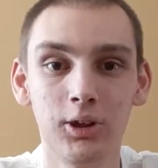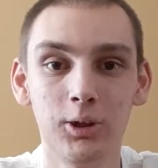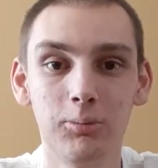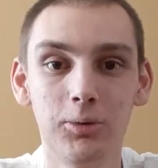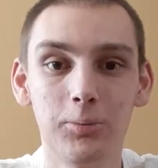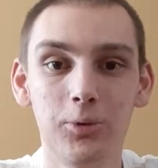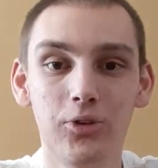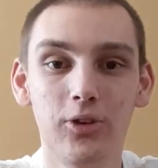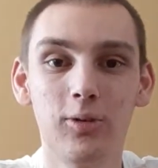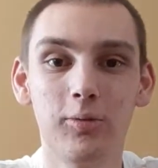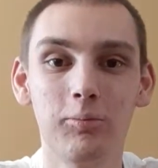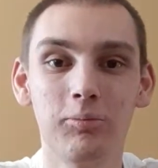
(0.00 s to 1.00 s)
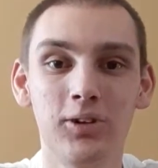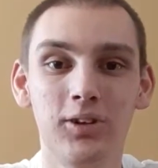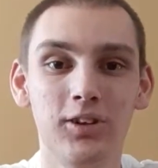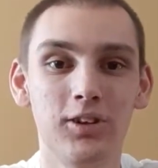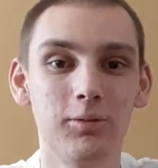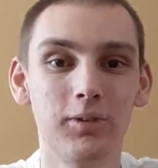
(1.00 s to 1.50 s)
people to give them
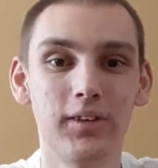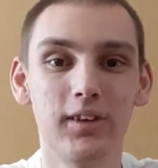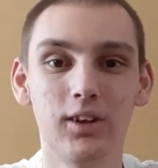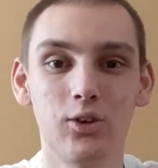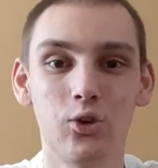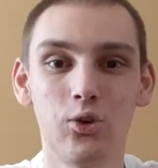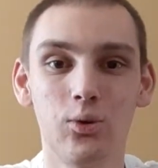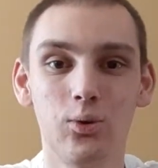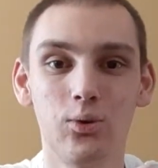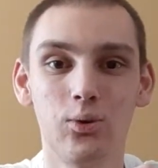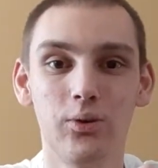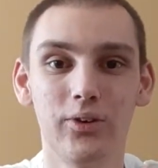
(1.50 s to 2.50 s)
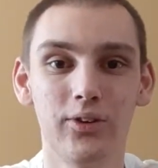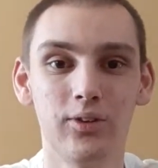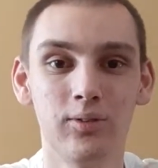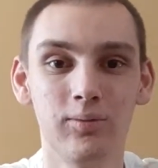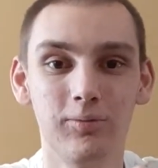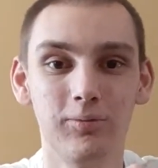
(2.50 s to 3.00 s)
money and everything. It's so cool, and
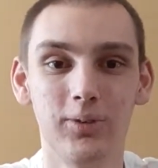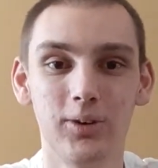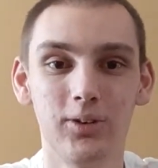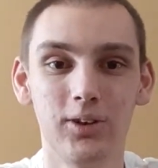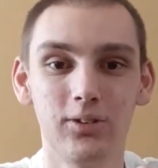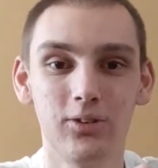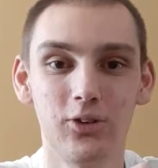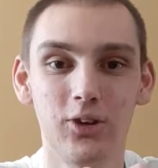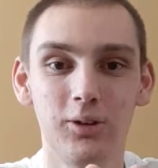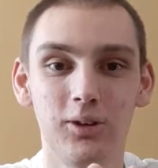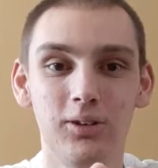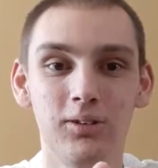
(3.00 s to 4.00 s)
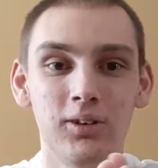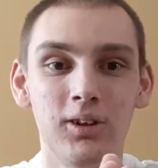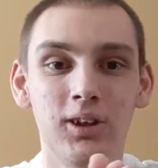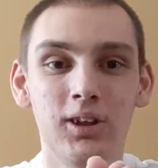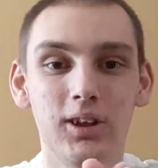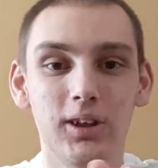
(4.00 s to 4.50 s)
they're very entertaining
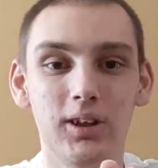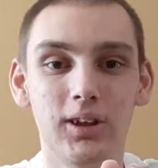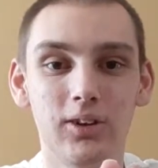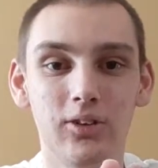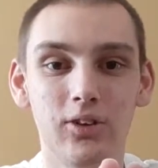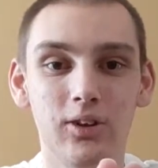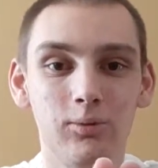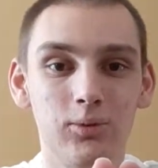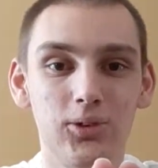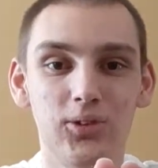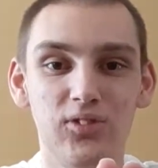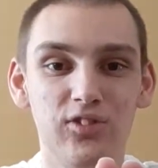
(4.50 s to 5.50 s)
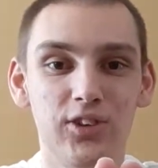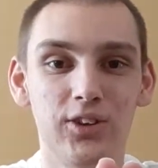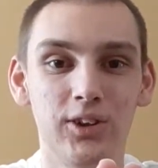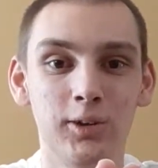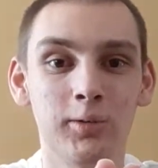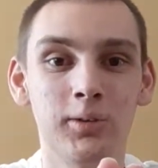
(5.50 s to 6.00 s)
and really
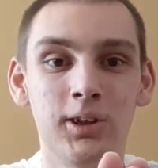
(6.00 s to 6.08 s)
funny.